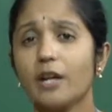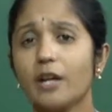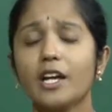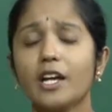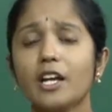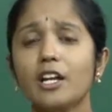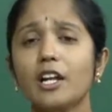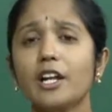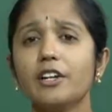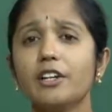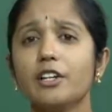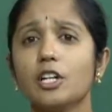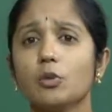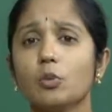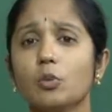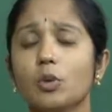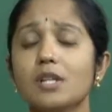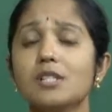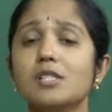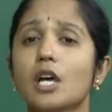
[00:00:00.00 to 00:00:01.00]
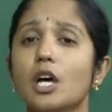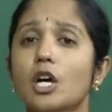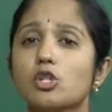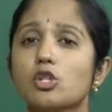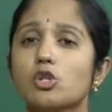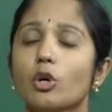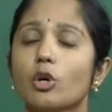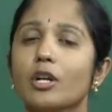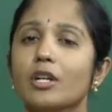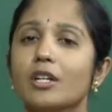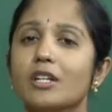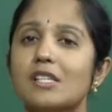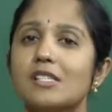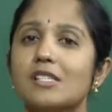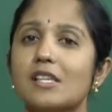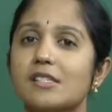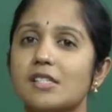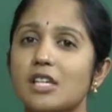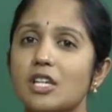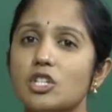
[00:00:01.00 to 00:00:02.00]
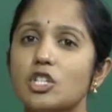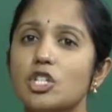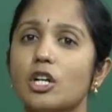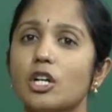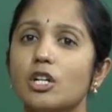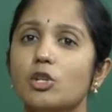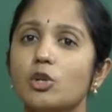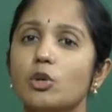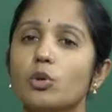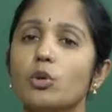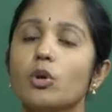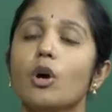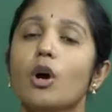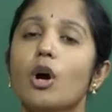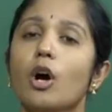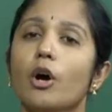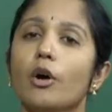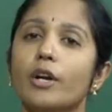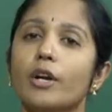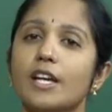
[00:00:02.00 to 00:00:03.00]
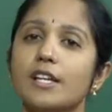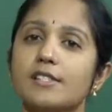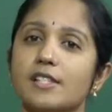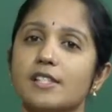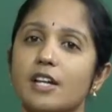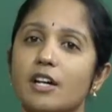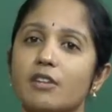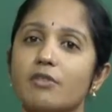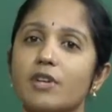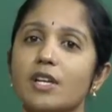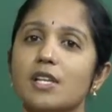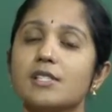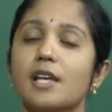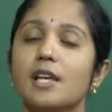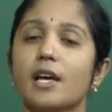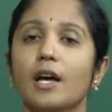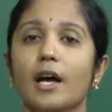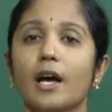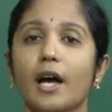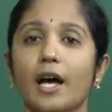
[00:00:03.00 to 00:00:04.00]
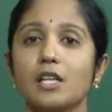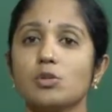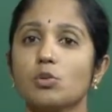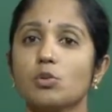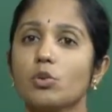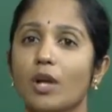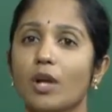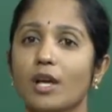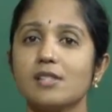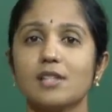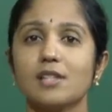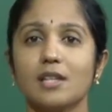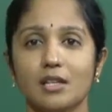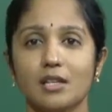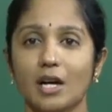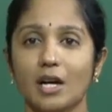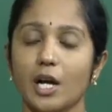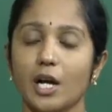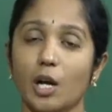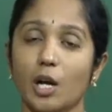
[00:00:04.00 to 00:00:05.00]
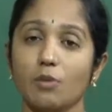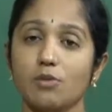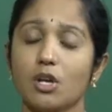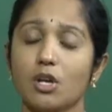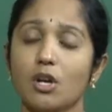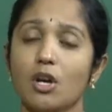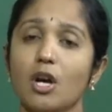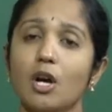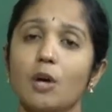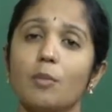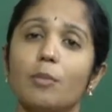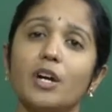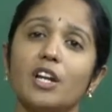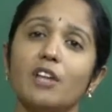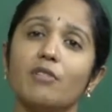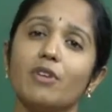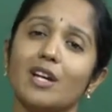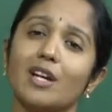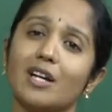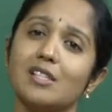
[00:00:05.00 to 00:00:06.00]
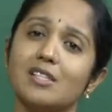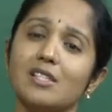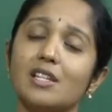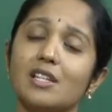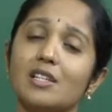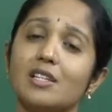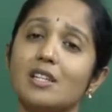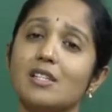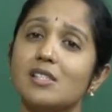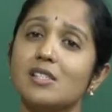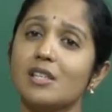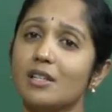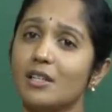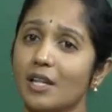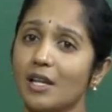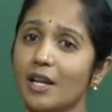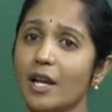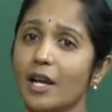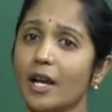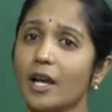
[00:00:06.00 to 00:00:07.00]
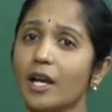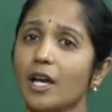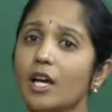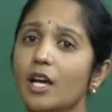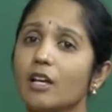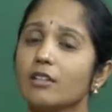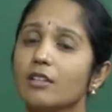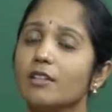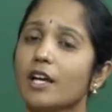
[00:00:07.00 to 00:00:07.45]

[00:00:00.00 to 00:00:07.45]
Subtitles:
regular intervals, so it is essential to service as soon as it arrives. But if you consider there is a delay,